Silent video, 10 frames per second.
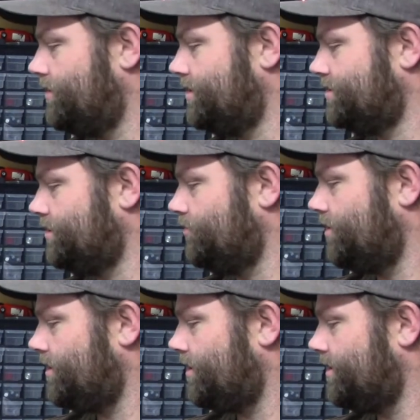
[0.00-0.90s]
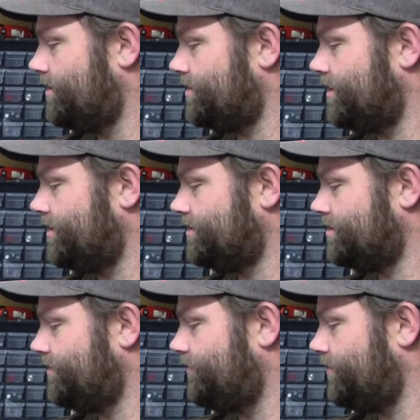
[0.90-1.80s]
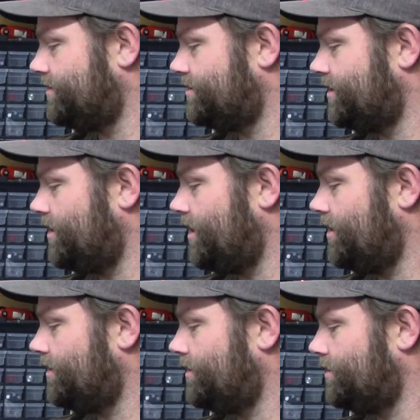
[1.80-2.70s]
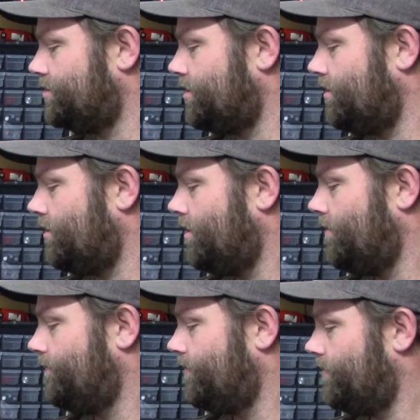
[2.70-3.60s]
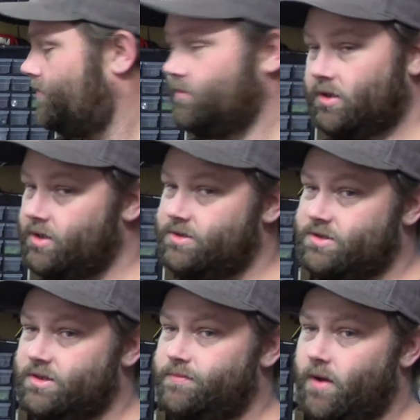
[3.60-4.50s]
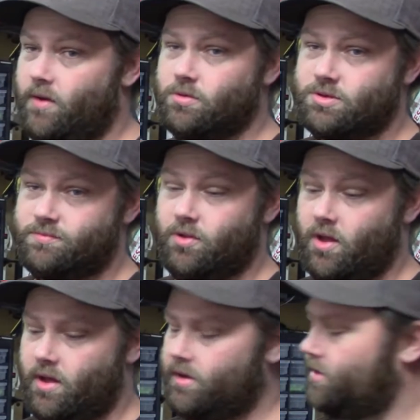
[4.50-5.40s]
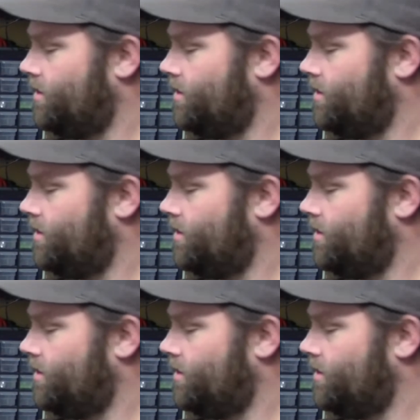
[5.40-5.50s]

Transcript: This unit is a sophisticated digital DC power supply.